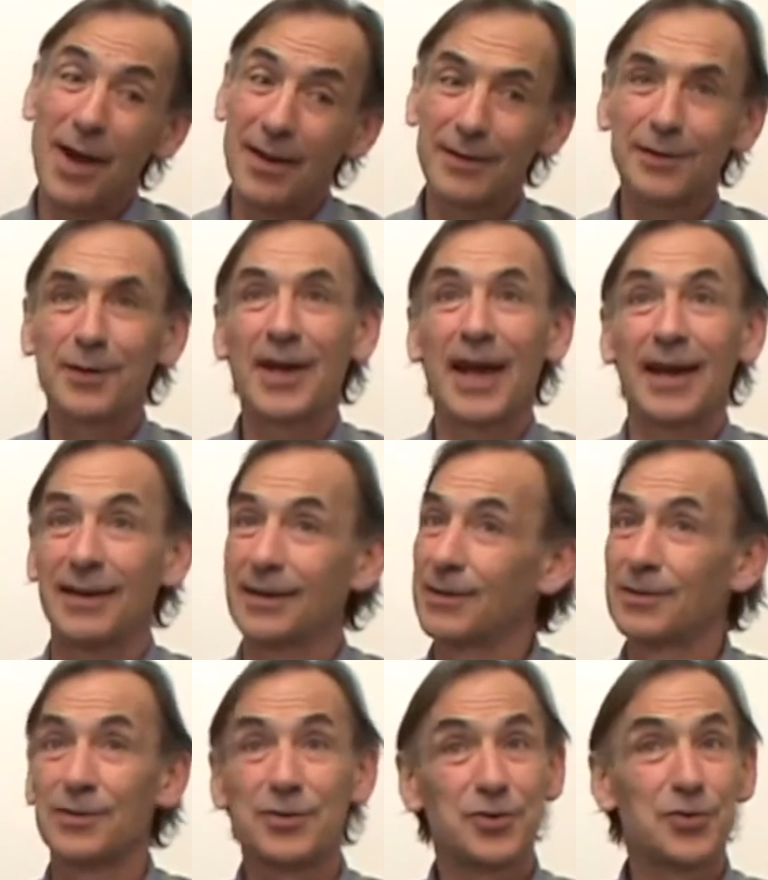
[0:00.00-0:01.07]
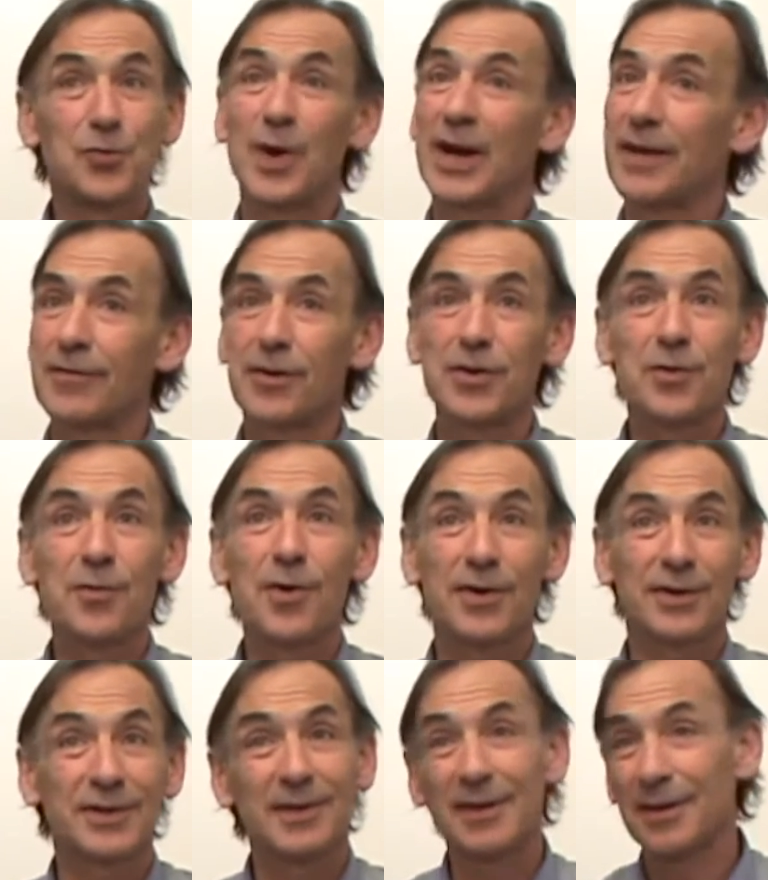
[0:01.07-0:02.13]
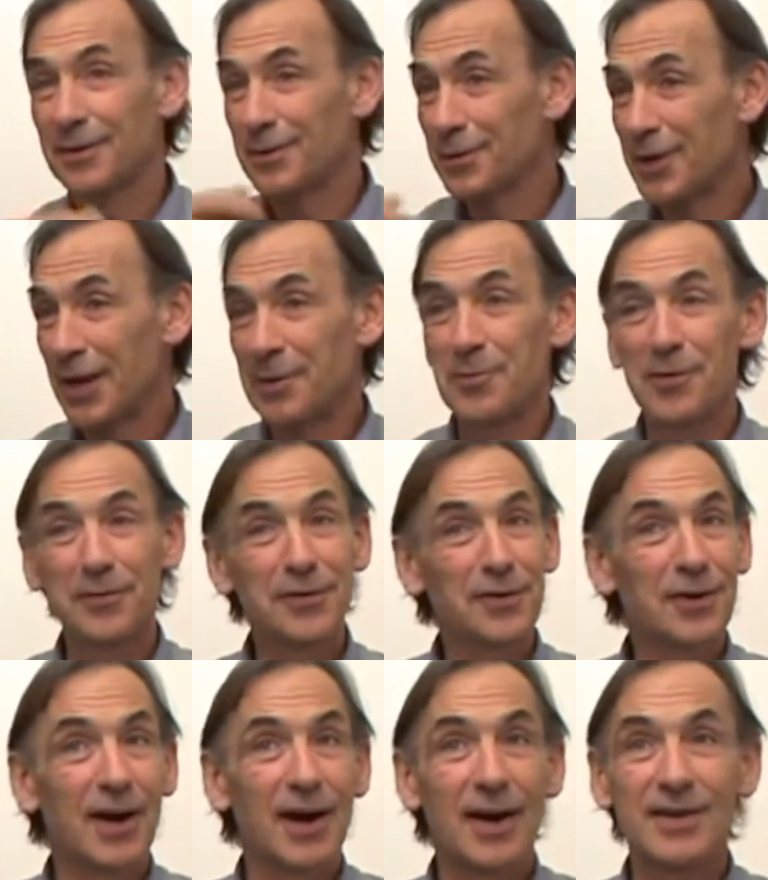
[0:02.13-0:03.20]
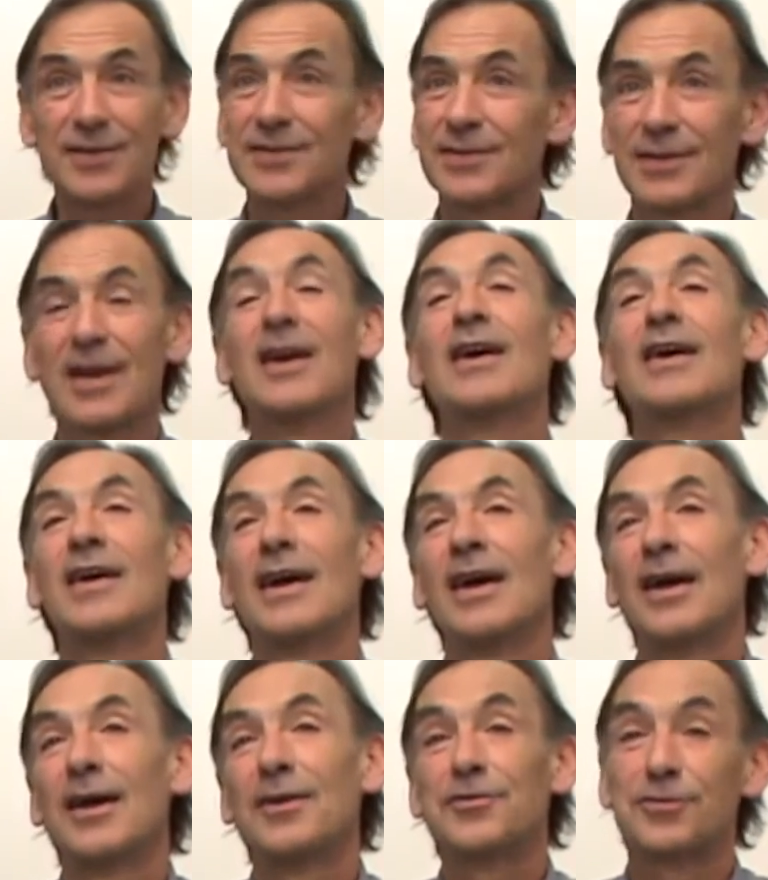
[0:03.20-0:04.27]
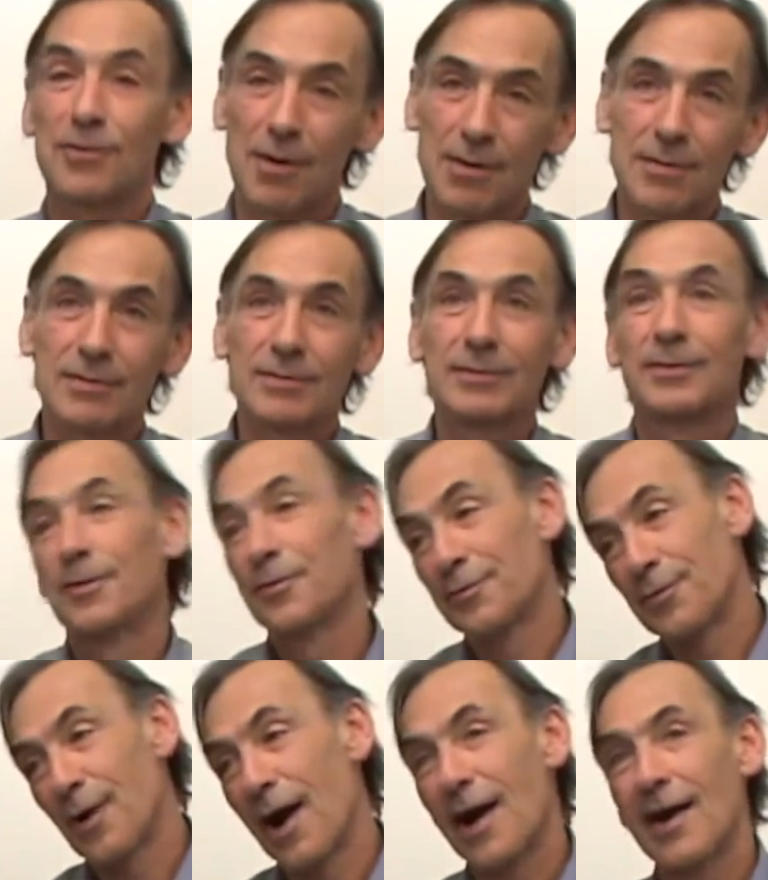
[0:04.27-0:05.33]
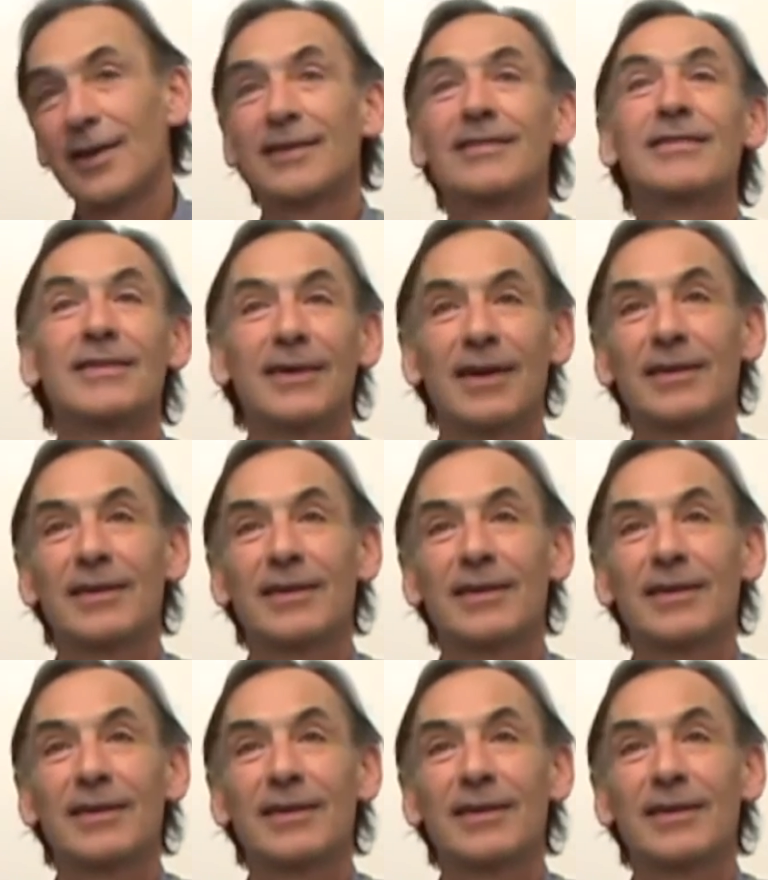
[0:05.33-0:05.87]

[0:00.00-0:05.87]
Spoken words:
well, you can do whatever you want. You can move your eyes, draw, write.